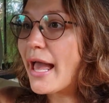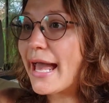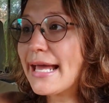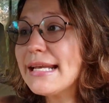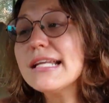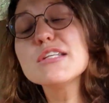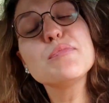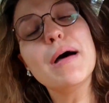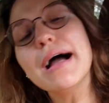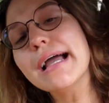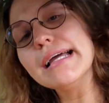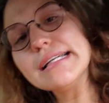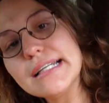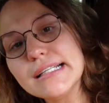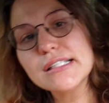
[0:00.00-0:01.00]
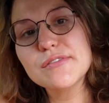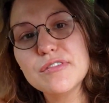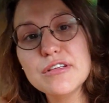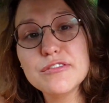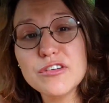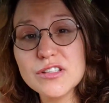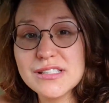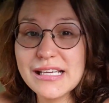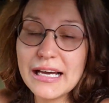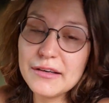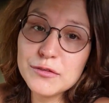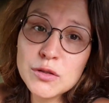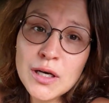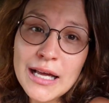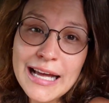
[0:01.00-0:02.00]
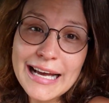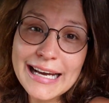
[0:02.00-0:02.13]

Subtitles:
And this park entrance fee for Tsavo,